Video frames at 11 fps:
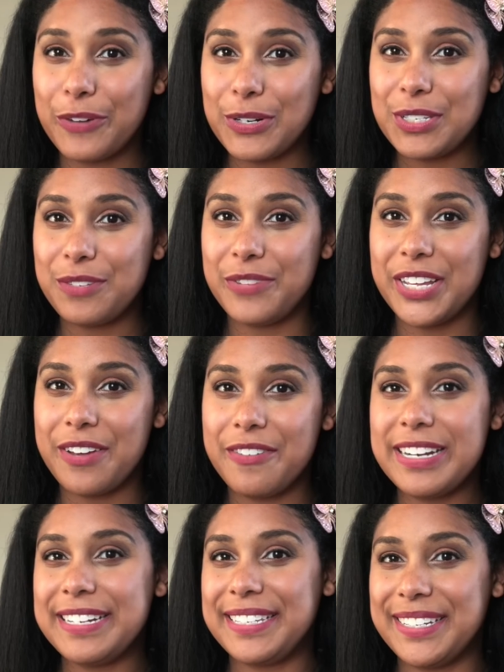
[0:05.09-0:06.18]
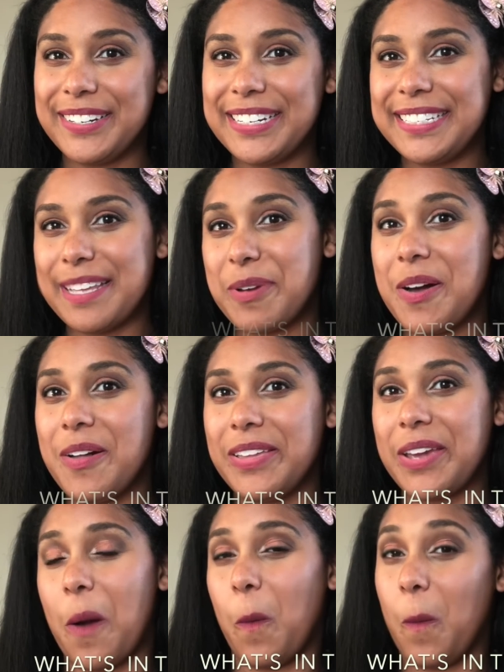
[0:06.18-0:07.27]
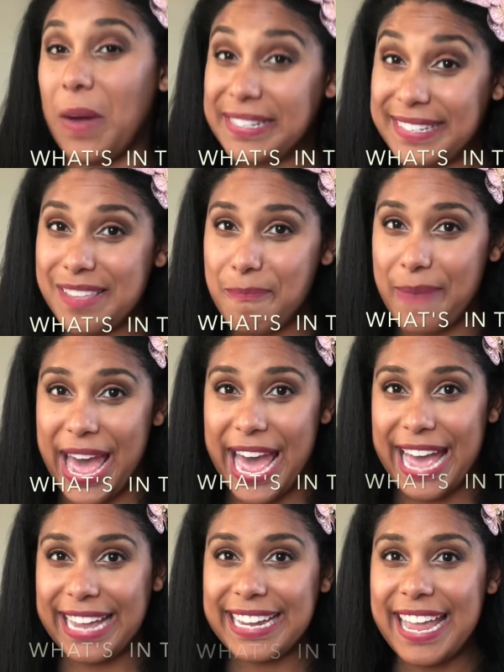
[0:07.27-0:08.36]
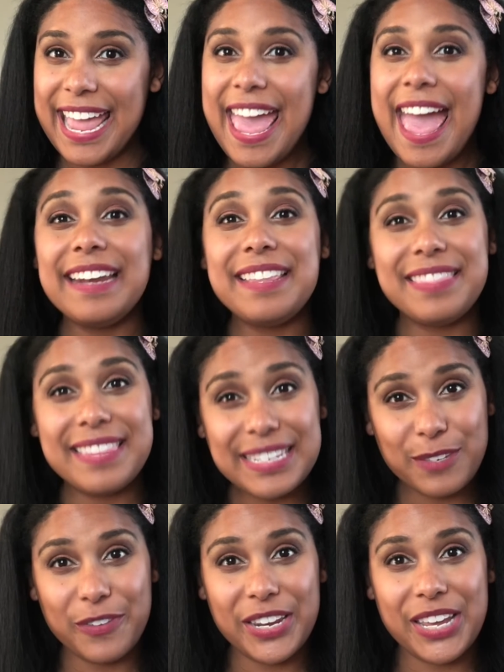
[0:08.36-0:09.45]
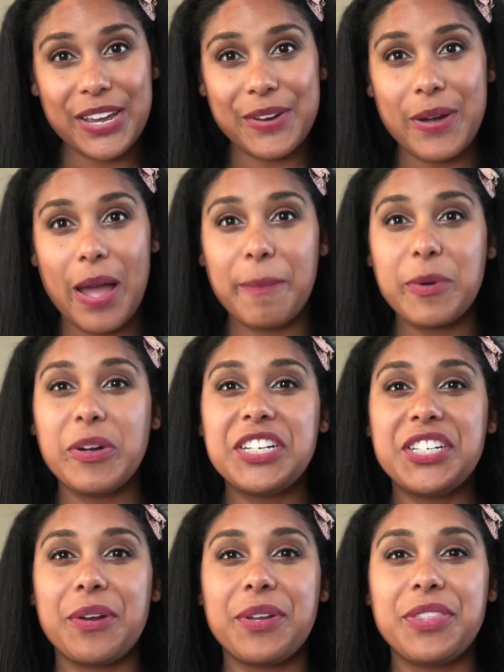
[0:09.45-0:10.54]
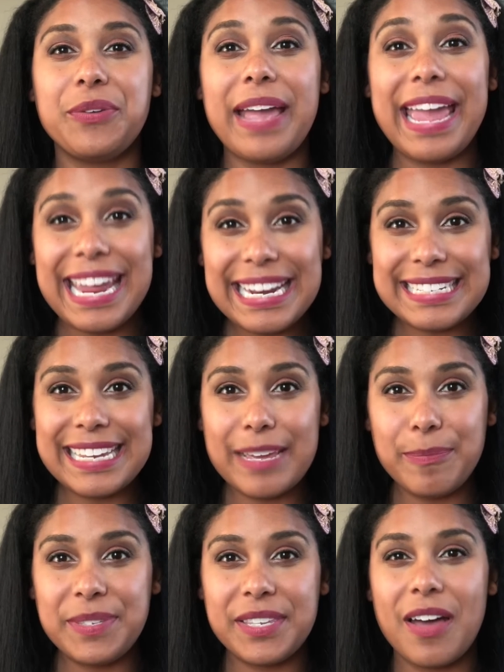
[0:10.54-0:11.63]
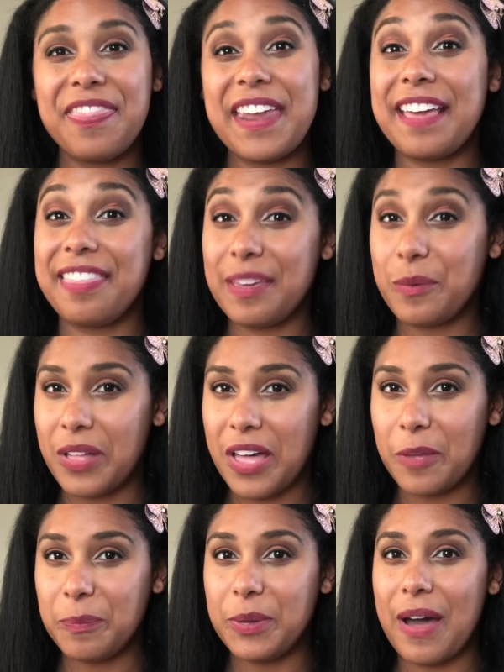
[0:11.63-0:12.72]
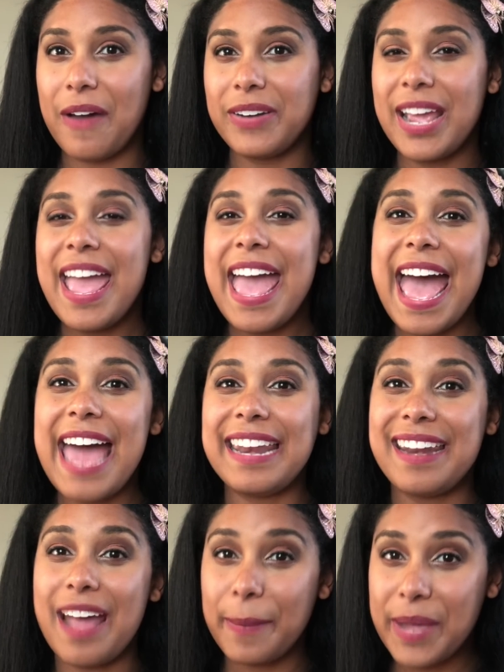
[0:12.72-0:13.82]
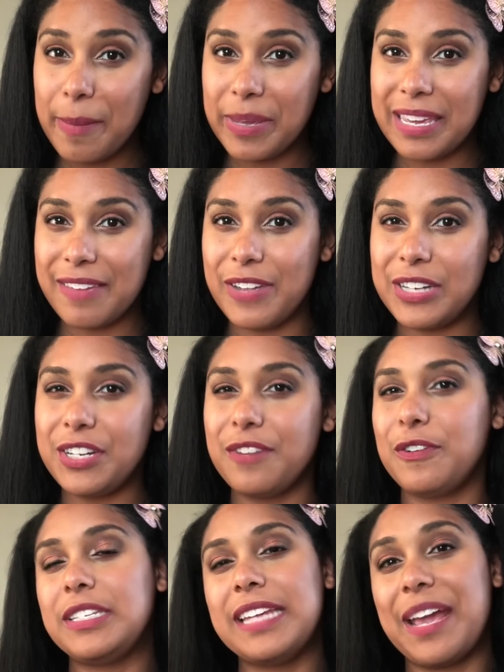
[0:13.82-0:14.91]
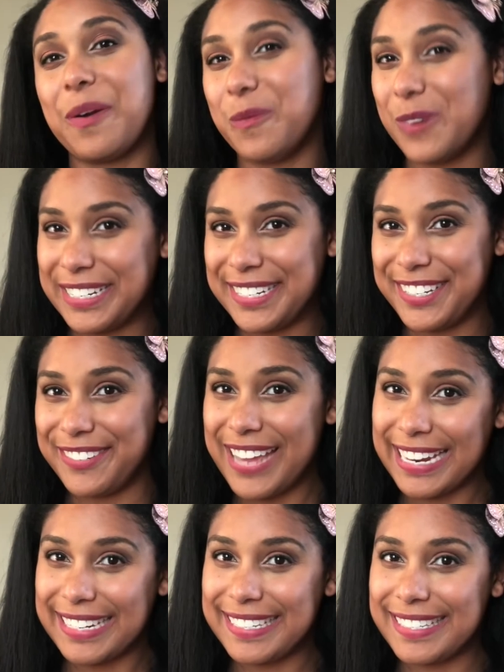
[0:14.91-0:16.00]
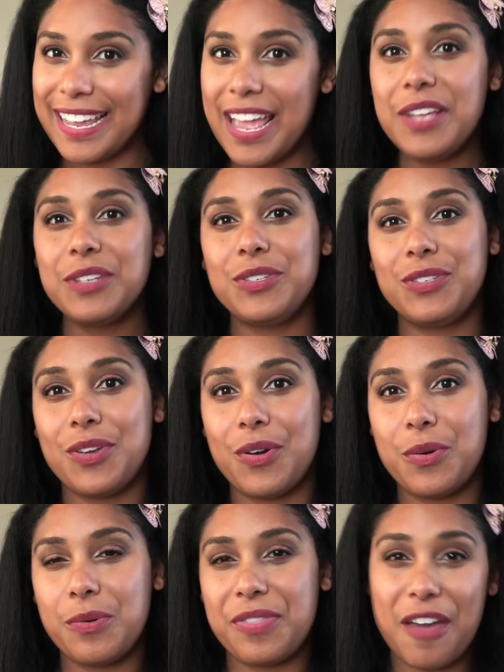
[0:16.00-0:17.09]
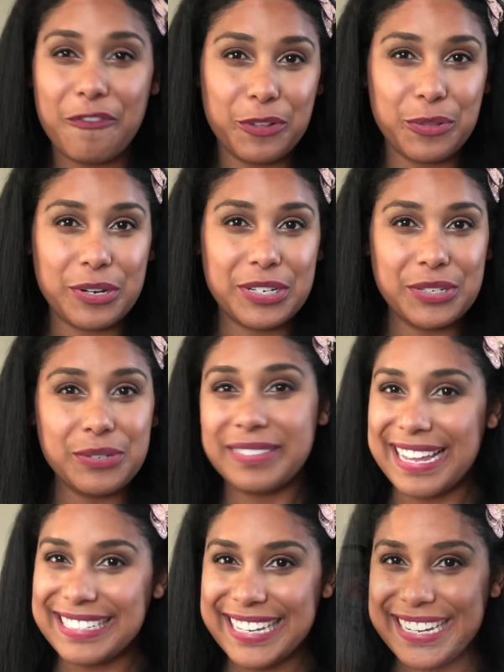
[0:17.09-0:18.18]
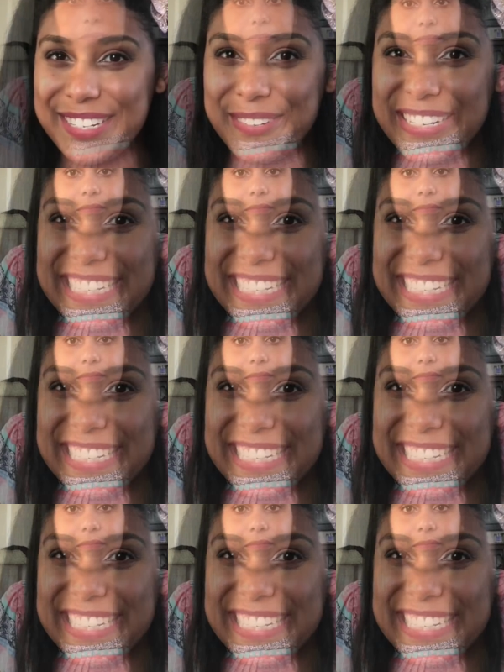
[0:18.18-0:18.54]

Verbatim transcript: first video in a series I'm calling What's in the Bag. And in this video, I'm going to share with you eight tips that I think will help you out at an upcoming convention if you're staying one to two nights. So without further ado, let's get to